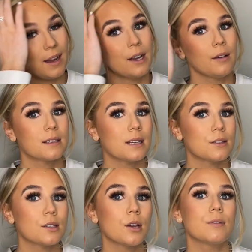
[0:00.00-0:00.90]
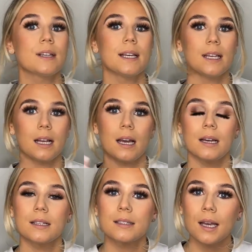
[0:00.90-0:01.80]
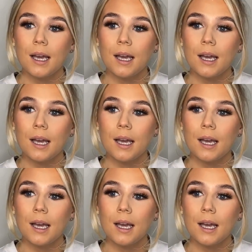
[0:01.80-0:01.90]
I know that sounds so ridiculous,